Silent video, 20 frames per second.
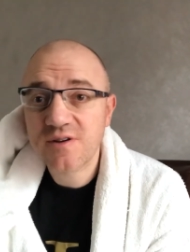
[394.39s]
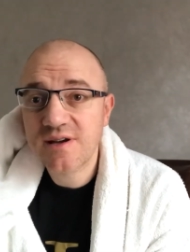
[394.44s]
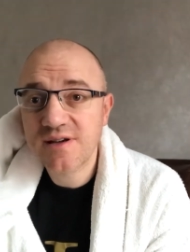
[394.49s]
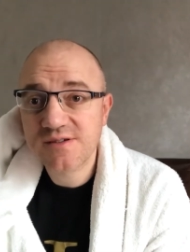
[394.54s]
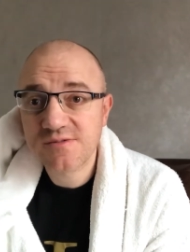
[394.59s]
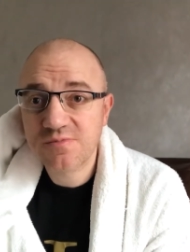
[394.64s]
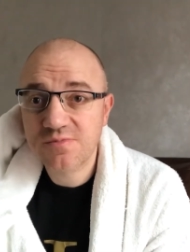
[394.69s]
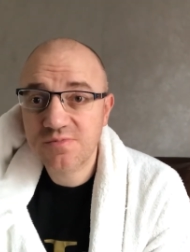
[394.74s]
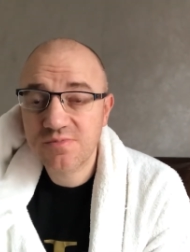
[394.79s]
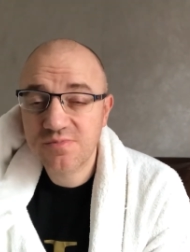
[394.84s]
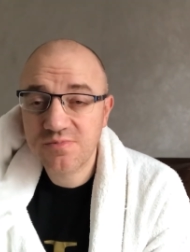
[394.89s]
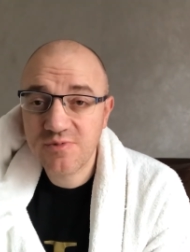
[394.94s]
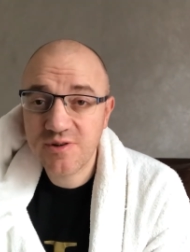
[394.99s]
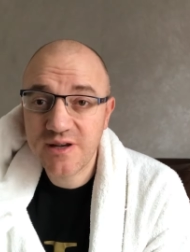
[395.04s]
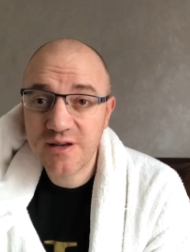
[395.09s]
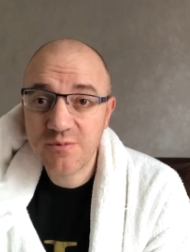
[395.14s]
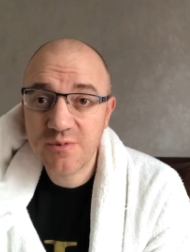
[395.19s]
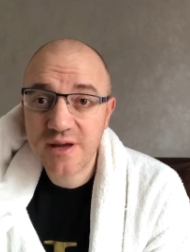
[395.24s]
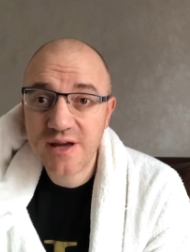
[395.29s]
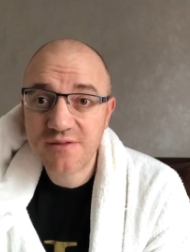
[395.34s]
as
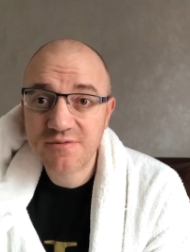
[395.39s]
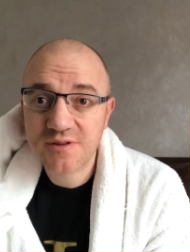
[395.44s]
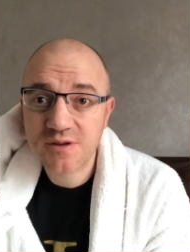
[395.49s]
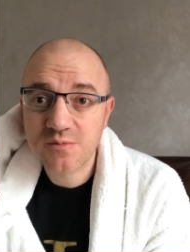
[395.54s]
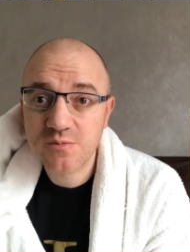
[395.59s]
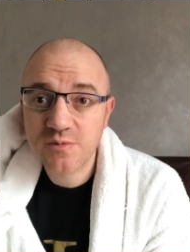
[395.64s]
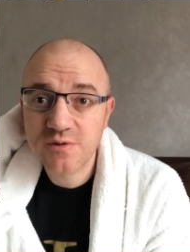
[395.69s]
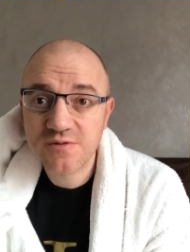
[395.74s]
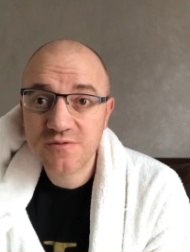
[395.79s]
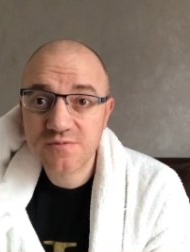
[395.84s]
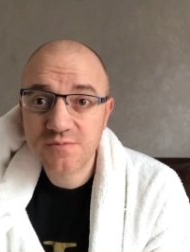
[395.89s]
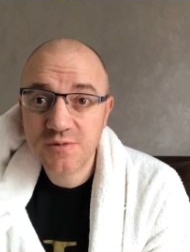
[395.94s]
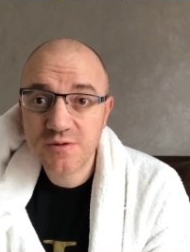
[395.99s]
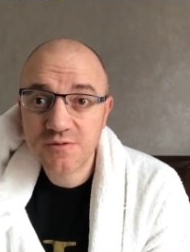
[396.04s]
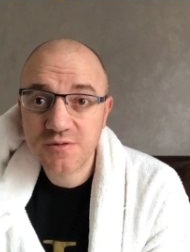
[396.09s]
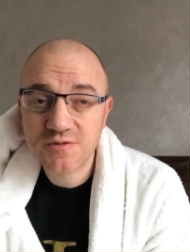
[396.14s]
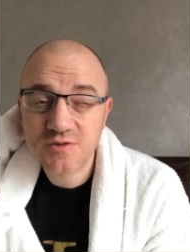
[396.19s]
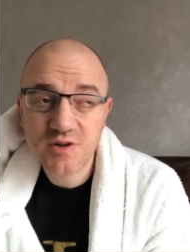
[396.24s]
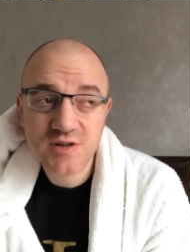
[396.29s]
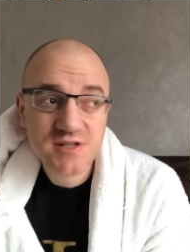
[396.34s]
really we have done with with
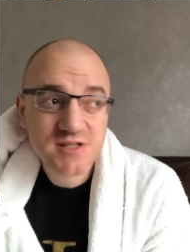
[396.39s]
Andre